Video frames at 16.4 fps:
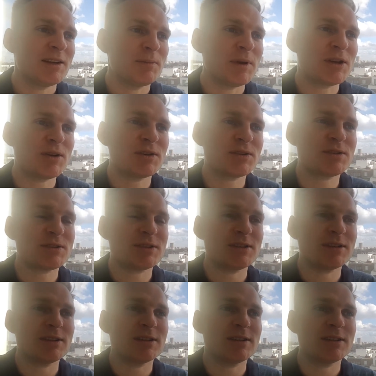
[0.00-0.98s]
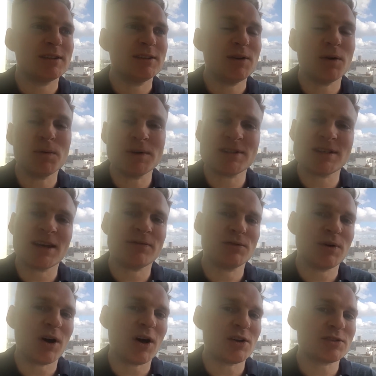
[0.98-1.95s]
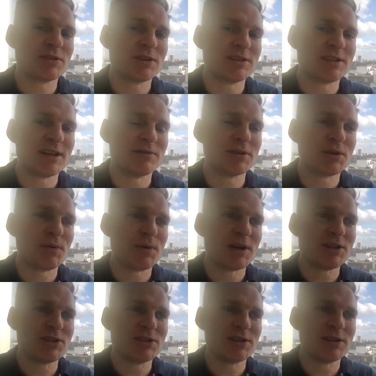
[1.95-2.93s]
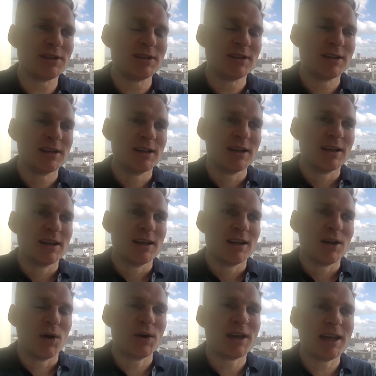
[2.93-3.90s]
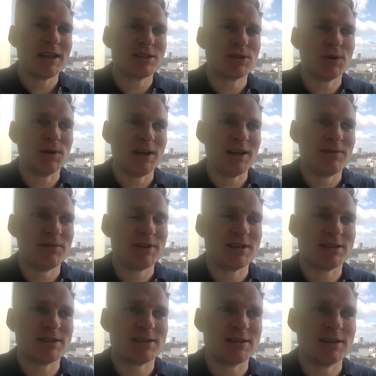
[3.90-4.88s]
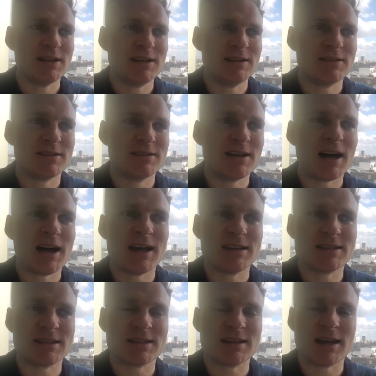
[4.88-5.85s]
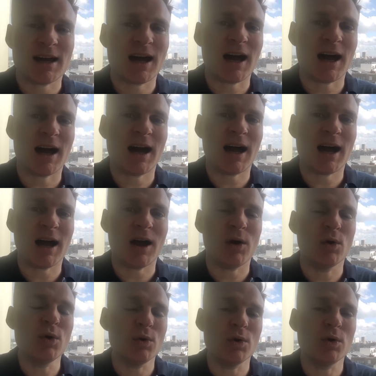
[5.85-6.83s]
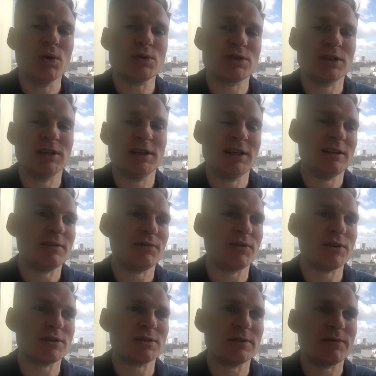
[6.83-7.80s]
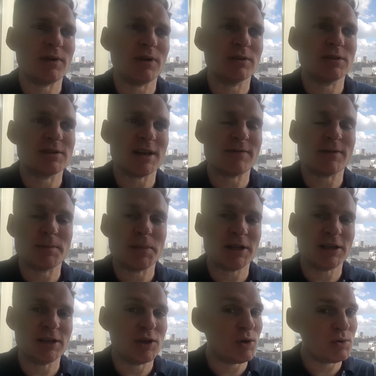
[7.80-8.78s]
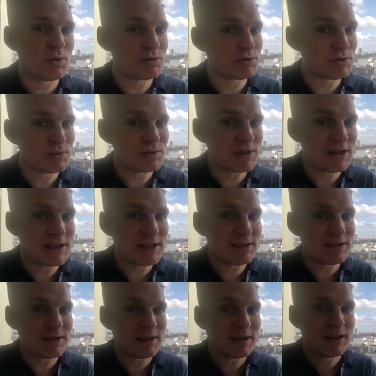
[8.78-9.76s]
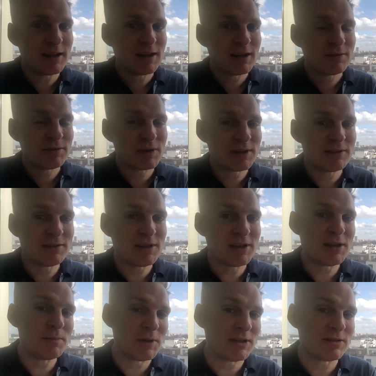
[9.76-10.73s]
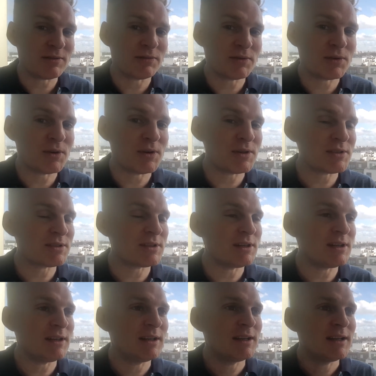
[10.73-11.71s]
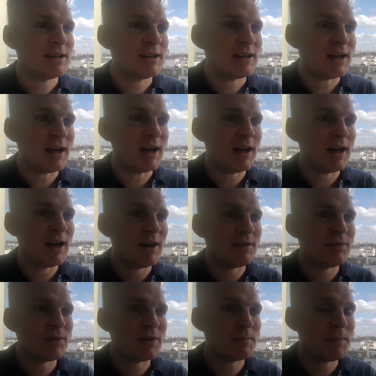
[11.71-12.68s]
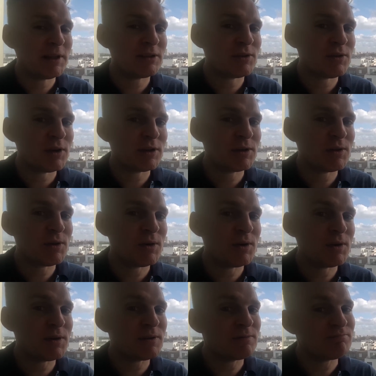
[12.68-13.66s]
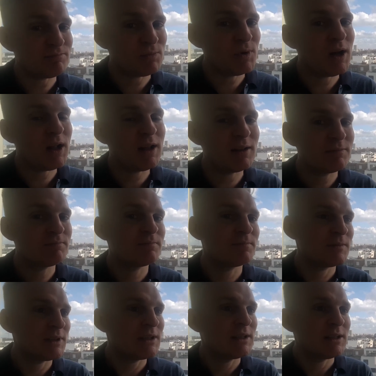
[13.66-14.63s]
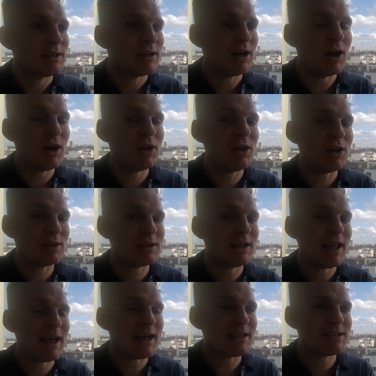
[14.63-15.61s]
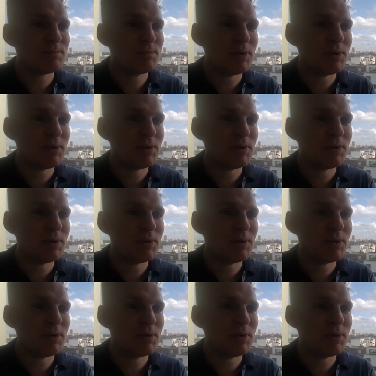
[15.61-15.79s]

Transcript: because you always have to ask yourself the question okay so if this leader dies who, who's the leader first of all does everybody know who's the leader for ethereum yes of course eh? uh, for bitcoin core well a, lot less